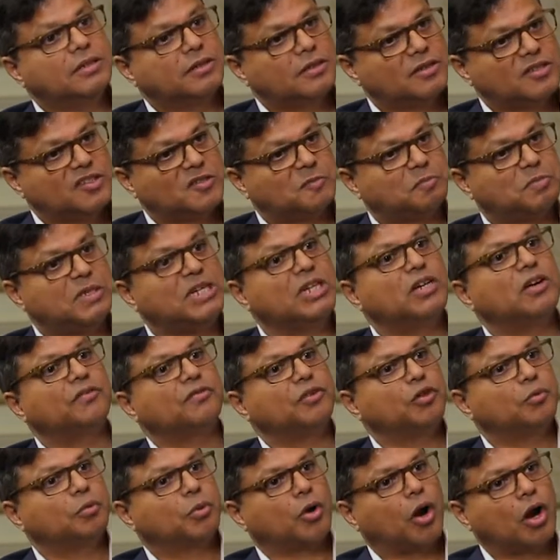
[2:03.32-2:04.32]
speed
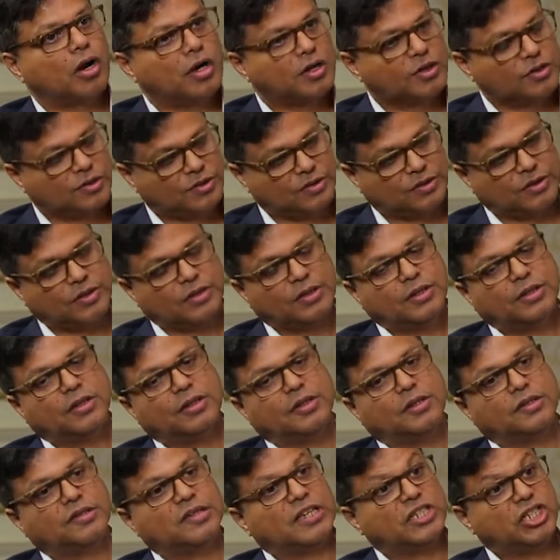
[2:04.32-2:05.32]
of new products,
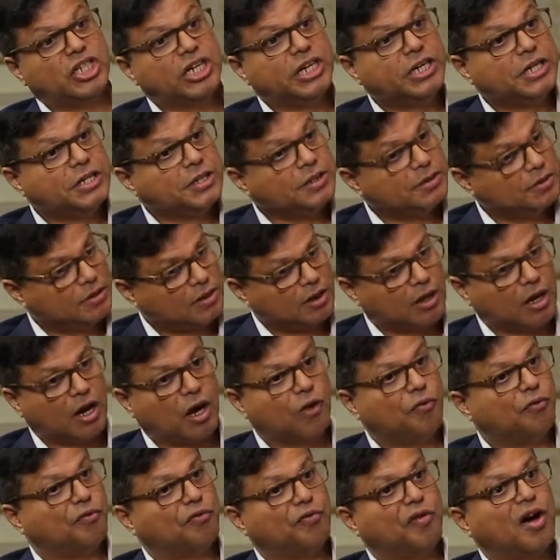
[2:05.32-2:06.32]
is agility,
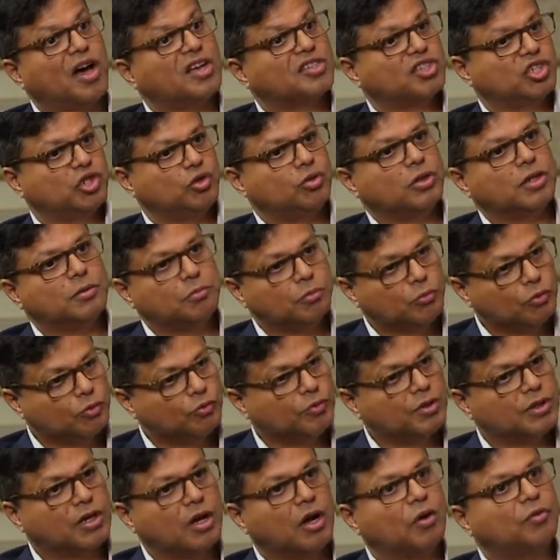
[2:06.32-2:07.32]
how fast you can
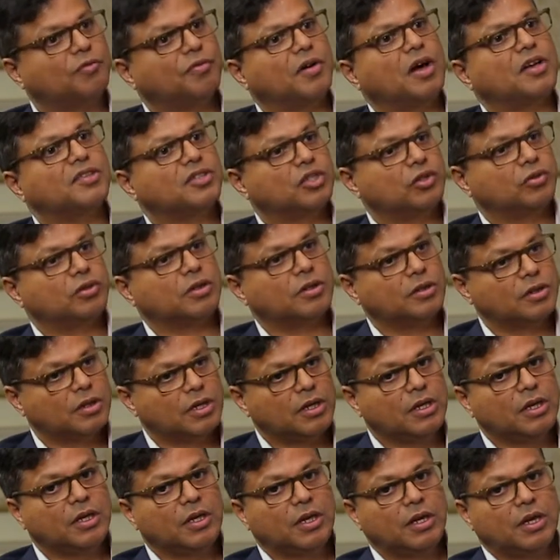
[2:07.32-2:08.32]
move and how fast you can,
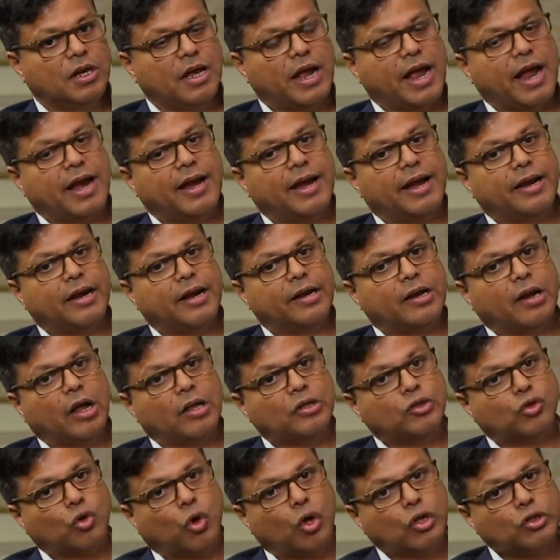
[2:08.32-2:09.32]
and
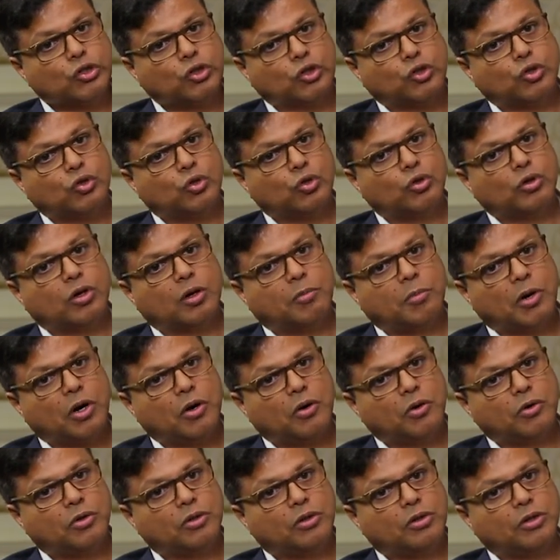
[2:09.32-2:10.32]
also
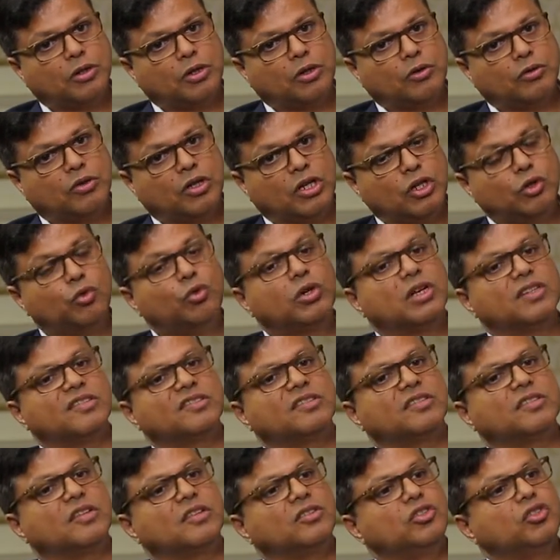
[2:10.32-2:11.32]
about the new
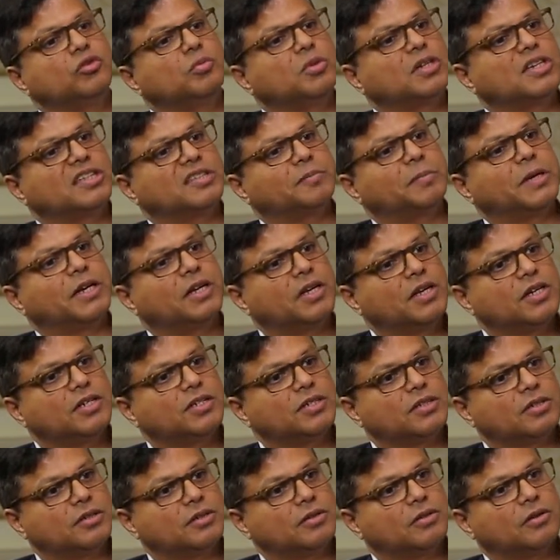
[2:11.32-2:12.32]
consumer
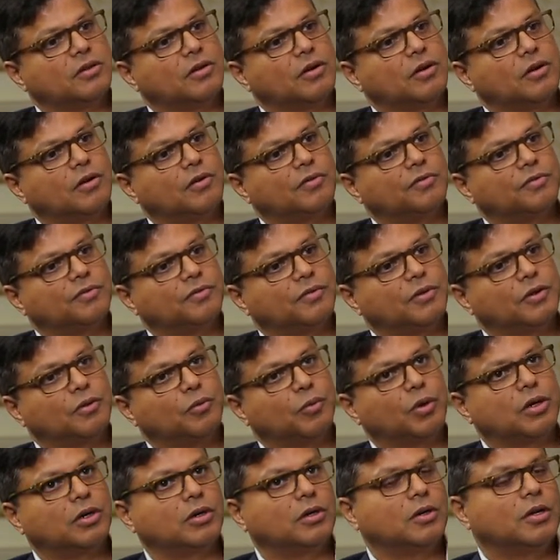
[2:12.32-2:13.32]
expectation of
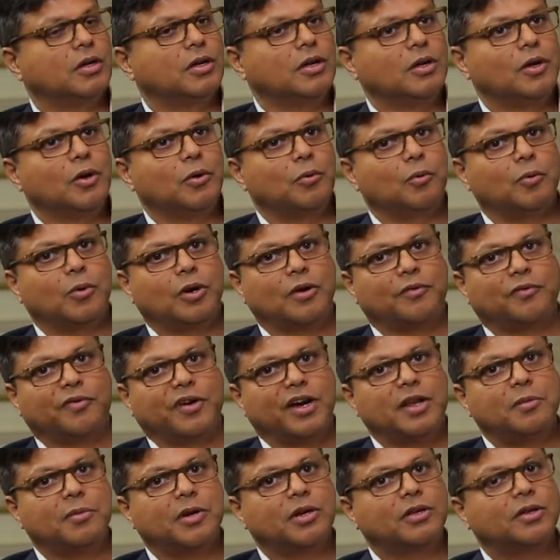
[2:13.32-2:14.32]
what
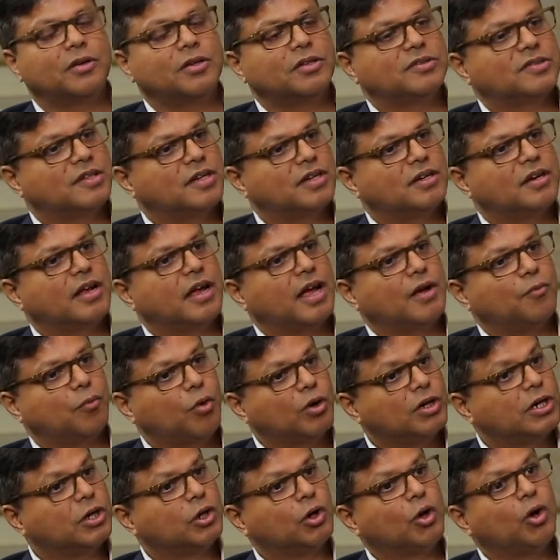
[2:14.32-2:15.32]
Freddie Mercury said, I
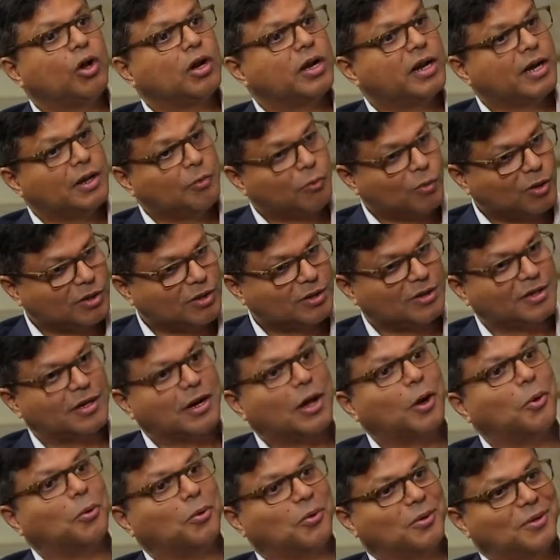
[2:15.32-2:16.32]
want it all and I want it
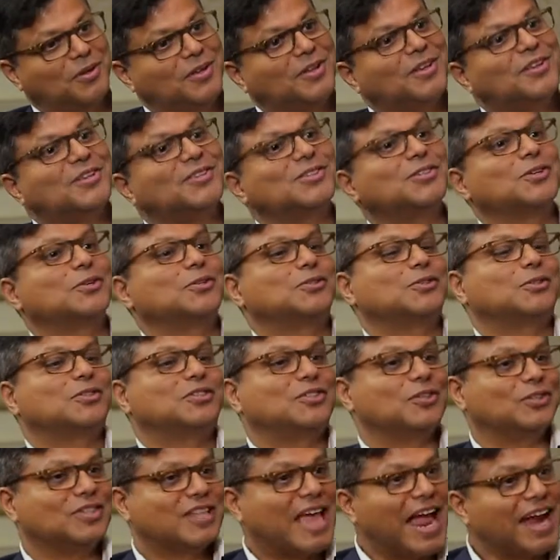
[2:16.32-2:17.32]
now. So
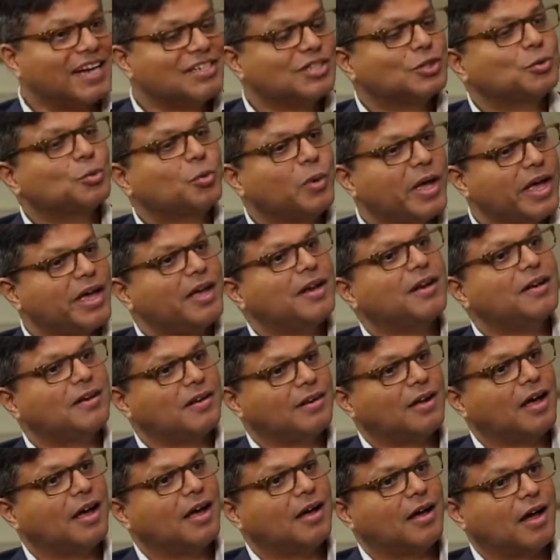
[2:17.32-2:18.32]
that's where
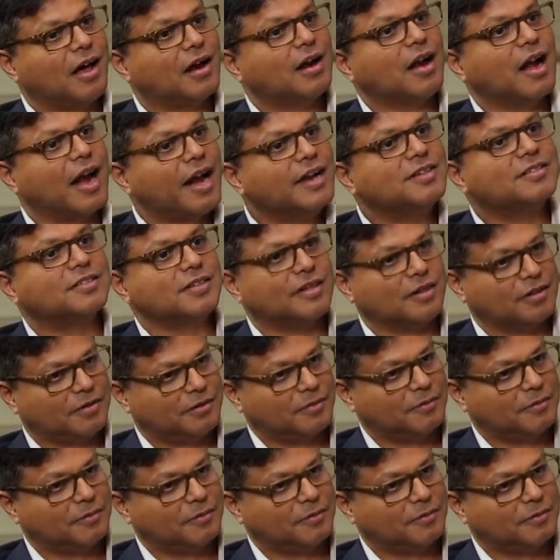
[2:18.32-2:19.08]
our clients are,